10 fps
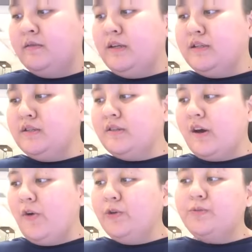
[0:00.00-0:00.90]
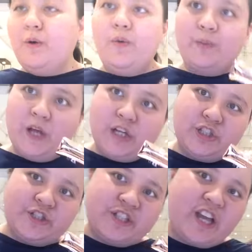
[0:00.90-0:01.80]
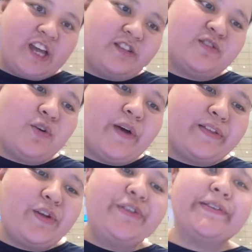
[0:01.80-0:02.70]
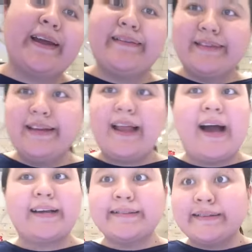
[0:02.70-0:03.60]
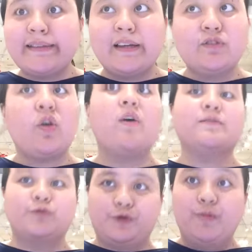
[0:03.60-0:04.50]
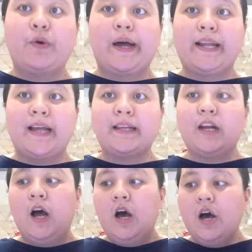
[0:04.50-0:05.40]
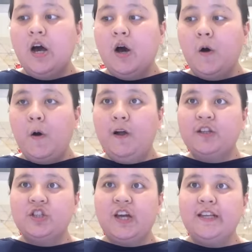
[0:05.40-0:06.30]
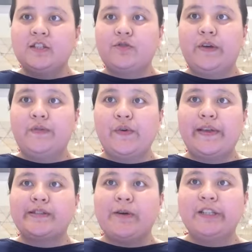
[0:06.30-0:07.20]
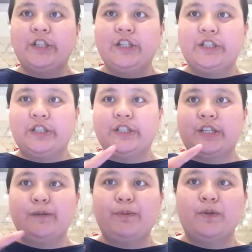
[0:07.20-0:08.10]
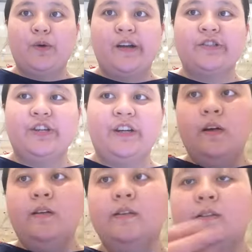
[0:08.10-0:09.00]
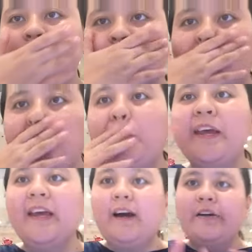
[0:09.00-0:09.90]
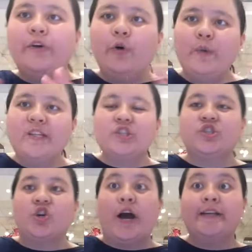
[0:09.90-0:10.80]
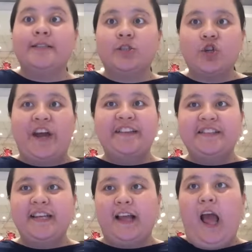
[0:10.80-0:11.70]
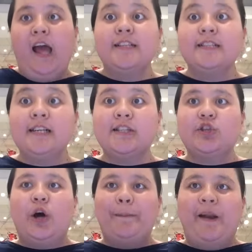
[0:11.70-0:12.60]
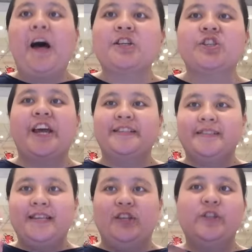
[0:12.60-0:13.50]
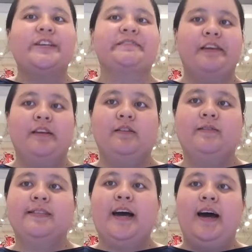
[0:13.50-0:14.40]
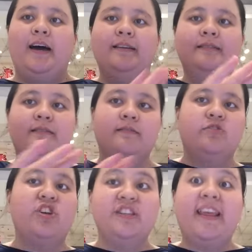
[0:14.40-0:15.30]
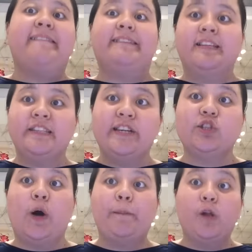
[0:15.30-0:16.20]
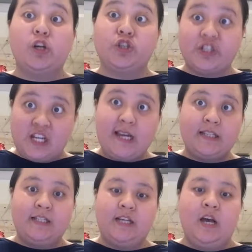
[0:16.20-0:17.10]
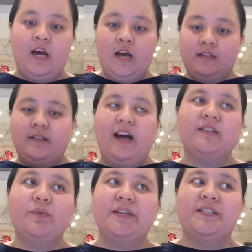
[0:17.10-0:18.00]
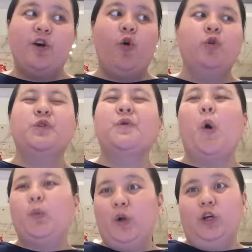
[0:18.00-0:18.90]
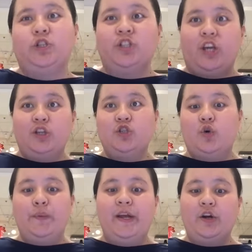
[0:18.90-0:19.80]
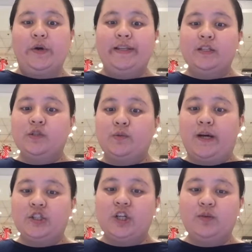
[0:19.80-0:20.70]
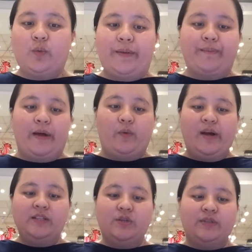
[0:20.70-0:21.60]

OTWOO blush stick. So, ito yung trending lagi sa TikTok. Susubukan natin all the shades, review and swatches. Just keep on watching. So, we are going to try the trending TikTok blushes dito sa pretending TikTok blush sticks. That was the OTWOO blush stick. So we are going to swatch it one by one.